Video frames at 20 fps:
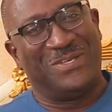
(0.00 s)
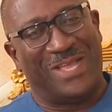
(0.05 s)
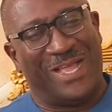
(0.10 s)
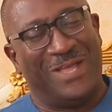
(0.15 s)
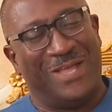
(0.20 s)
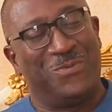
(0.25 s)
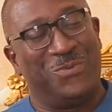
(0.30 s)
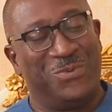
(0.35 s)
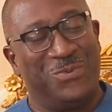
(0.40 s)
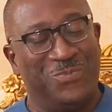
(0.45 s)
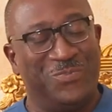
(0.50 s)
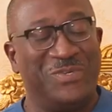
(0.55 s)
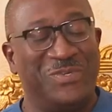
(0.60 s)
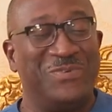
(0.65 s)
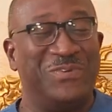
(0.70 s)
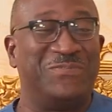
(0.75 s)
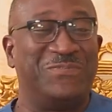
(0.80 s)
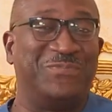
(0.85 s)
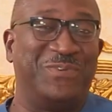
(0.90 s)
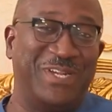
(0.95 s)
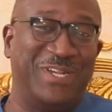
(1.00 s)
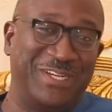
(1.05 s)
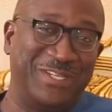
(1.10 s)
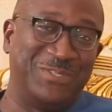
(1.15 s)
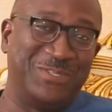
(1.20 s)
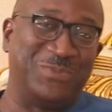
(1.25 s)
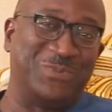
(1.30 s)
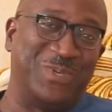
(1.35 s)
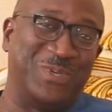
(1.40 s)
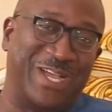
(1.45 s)
I will be
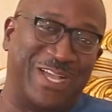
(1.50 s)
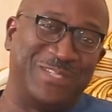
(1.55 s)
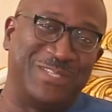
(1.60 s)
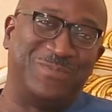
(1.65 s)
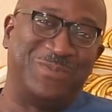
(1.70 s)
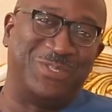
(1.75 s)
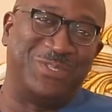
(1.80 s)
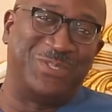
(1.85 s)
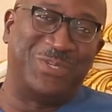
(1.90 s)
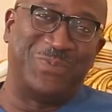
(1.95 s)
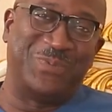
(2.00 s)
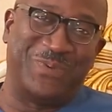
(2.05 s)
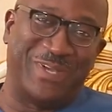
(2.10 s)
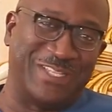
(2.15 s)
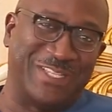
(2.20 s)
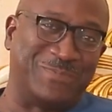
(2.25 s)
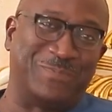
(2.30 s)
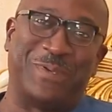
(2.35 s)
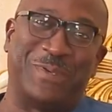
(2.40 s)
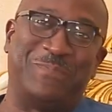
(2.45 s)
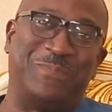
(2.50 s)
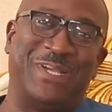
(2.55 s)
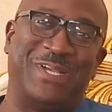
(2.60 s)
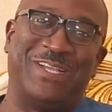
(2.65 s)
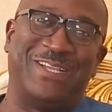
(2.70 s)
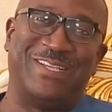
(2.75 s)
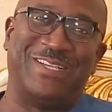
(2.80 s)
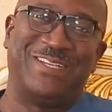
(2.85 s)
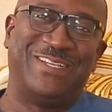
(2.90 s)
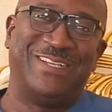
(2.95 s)
referring to Archbishop as Papa,
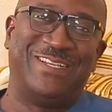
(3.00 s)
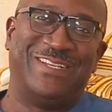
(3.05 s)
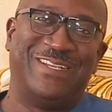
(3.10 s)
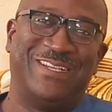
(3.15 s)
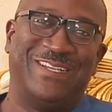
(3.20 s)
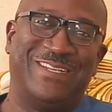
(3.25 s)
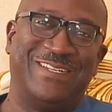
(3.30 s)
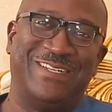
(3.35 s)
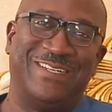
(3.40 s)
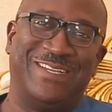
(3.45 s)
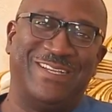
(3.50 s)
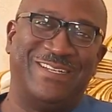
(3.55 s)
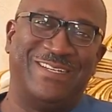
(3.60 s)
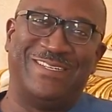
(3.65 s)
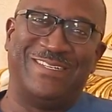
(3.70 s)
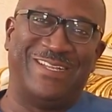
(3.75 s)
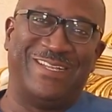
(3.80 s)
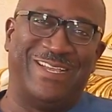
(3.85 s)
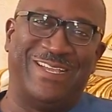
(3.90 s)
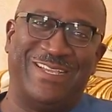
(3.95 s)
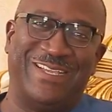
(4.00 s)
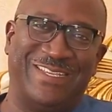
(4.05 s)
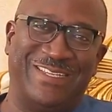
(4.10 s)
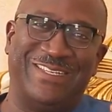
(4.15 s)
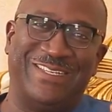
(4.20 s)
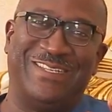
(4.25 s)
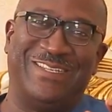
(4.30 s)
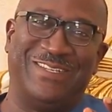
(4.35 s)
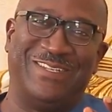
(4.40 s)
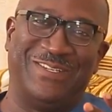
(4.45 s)
and
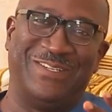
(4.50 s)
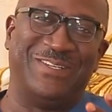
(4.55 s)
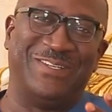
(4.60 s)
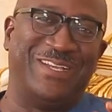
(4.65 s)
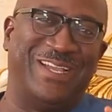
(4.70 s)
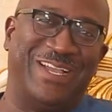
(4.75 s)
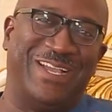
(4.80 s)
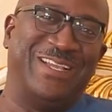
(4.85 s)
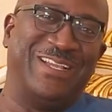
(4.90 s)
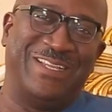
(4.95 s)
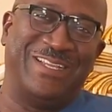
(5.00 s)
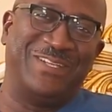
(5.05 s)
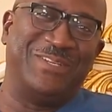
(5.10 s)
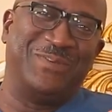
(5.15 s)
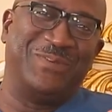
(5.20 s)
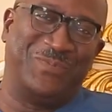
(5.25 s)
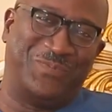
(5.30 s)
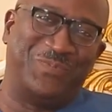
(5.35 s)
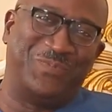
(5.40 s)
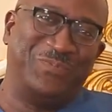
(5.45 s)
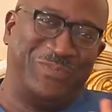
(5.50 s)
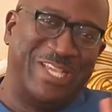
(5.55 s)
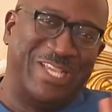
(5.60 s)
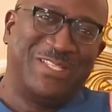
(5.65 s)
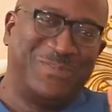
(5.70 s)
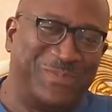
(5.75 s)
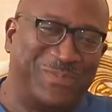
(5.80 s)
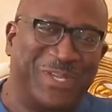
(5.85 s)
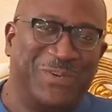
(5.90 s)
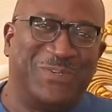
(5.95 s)
I
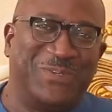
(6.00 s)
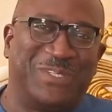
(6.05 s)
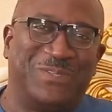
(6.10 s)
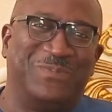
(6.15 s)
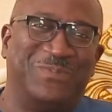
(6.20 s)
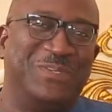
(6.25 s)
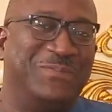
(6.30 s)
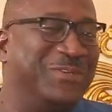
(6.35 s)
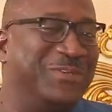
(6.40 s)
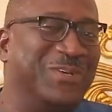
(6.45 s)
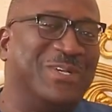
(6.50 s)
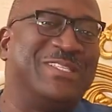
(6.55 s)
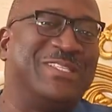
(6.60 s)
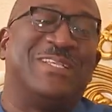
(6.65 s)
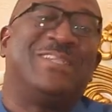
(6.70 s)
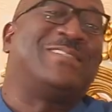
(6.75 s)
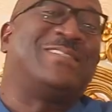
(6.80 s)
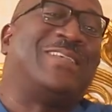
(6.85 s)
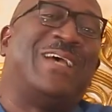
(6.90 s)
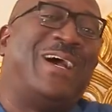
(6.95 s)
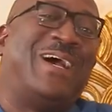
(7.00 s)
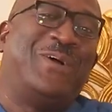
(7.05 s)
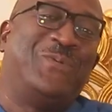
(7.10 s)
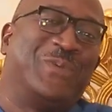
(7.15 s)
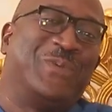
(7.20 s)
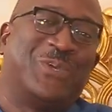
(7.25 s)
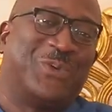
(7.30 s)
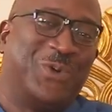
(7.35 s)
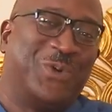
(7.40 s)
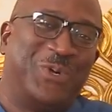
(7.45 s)
just bear with me, because that's how
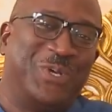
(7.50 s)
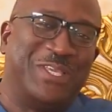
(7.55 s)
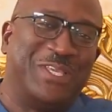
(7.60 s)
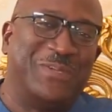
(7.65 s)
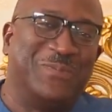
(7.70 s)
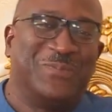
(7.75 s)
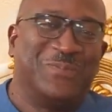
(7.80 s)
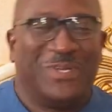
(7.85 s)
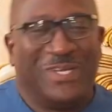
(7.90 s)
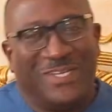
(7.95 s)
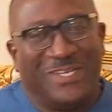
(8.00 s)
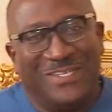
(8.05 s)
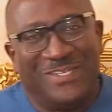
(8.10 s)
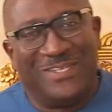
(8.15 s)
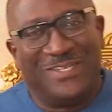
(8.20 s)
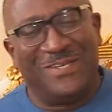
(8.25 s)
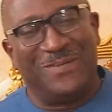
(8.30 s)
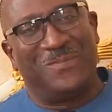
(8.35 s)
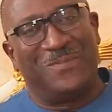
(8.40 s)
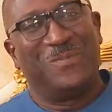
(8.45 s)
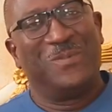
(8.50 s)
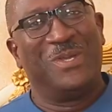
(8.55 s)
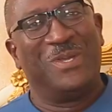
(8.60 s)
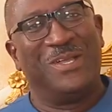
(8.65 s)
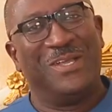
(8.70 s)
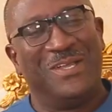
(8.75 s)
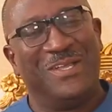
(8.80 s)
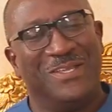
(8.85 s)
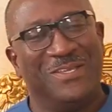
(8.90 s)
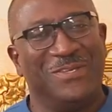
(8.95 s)
we call him. Yeah. And
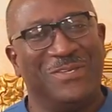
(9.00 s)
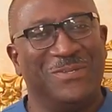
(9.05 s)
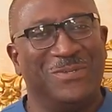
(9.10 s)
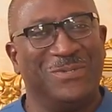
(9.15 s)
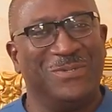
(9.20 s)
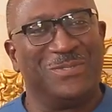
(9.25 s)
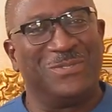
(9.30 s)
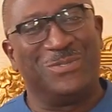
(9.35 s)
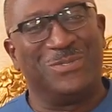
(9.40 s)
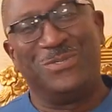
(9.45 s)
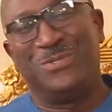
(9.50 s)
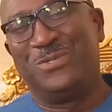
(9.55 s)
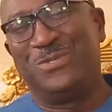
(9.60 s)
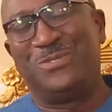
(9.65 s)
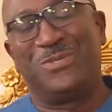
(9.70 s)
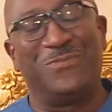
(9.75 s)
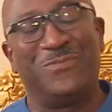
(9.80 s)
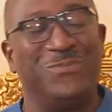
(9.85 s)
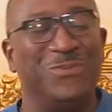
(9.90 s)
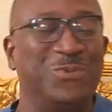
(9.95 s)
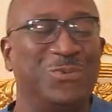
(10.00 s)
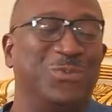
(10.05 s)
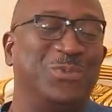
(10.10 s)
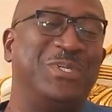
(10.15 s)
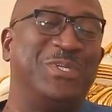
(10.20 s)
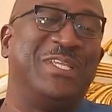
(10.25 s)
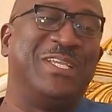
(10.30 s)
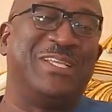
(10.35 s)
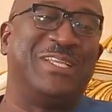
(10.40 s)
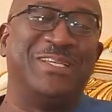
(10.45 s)
you know, so those of you
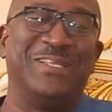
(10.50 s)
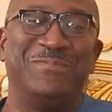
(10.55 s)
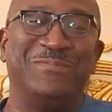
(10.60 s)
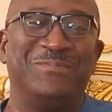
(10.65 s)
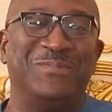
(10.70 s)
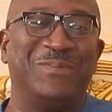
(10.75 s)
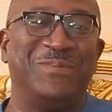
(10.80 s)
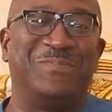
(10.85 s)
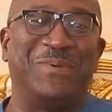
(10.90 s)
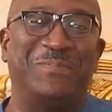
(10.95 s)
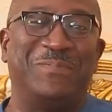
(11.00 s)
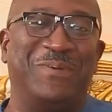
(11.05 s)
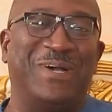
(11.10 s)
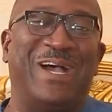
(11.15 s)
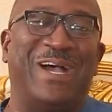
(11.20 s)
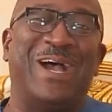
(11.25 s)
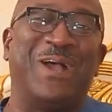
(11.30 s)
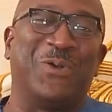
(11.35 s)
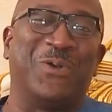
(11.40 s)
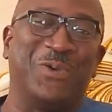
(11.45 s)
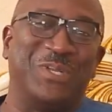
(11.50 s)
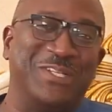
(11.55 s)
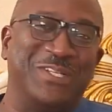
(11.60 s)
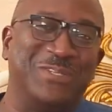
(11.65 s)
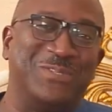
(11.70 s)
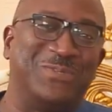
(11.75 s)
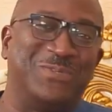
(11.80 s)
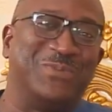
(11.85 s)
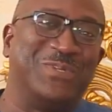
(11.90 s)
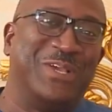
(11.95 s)
who nickname me Papa
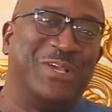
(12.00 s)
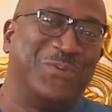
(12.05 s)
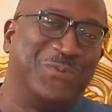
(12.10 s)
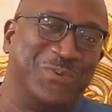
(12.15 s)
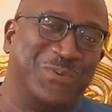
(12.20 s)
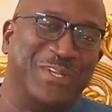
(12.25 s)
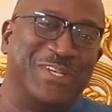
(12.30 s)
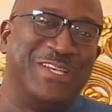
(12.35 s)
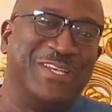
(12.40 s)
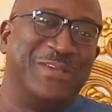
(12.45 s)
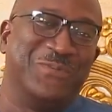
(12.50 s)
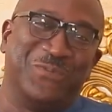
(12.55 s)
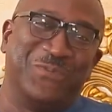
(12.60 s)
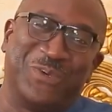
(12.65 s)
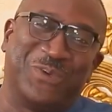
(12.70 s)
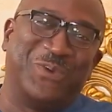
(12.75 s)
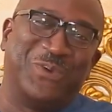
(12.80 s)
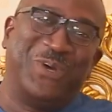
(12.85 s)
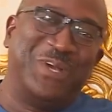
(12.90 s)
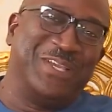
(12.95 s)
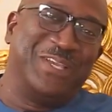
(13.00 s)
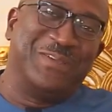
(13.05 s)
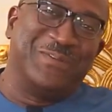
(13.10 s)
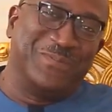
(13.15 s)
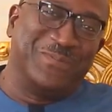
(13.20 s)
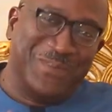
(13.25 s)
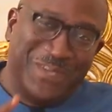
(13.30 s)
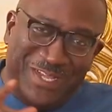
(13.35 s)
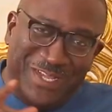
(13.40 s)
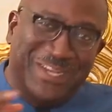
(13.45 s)
according to the whole name we call
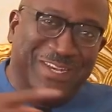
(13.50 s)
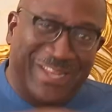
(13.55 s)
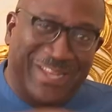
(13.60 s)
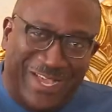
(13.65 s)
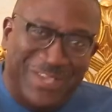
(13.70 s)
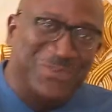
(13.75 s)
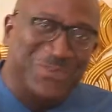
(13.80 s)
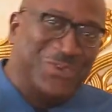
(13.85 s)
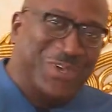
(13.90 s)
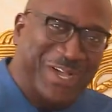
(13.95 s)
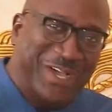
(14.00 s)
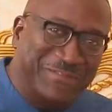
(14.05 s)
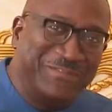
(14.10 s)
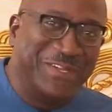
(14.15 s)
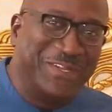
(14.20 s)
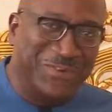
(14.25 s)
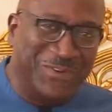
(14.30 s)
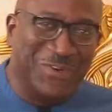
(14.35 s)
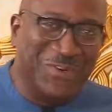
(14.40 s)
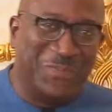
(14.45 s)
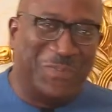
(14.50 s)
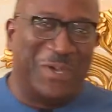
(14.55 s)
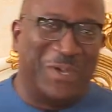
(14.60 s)
him, now you have the real